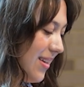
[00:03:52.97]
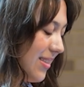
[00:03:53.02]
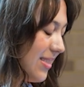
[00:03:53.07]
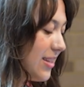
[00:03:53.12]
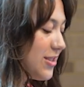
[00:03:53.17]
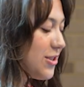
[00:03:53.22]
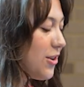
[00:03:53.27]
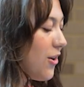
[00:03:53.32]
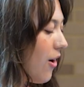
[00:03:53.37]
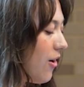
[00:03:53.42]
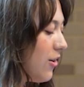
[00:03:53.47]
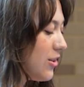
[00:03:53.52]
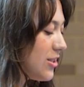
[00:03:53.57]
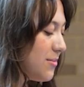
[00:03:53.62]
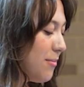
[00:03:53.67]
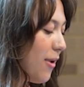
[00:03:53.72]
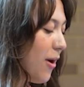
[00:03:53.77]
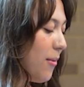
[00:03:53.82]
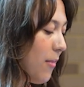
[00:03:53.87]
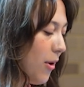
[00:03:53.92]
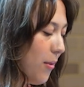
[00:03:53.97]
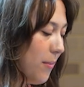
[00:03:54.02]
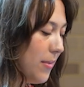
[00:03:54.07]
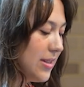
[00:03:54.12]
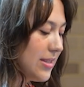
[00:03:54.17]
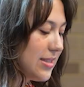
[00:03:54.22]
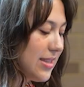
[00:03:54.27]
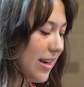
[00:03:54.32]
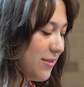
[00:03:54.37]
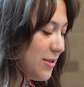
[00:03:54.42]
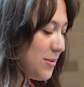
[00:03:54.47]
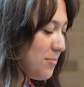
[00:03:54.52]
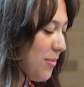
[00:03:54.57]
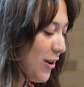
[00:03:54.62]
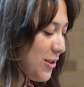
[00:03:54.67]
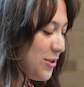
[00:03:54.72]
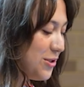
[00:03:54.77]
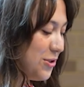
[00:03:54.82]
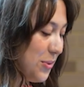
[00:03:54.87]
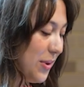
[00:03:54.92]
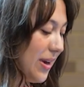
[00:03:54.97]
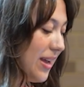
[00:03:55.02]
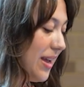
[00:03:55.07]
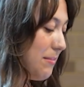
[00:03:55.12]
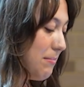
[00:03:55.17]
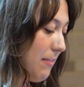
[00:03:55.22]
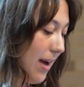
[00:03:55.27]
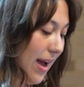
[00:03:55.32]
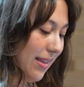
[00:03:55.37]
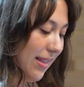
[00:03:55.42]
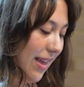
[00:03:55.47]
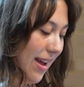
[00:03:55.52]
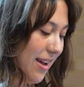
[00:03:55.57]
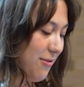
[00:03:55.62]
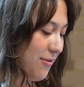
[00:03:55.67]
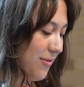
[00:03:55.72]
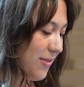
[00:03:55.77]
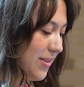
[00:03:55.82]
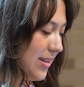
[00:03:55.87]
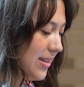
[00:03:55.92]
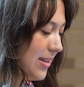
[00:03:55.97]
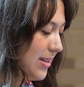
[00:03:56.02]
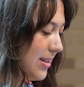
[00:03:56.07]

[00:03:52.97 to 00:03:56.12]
These are all small moments that have sparked joy in my life.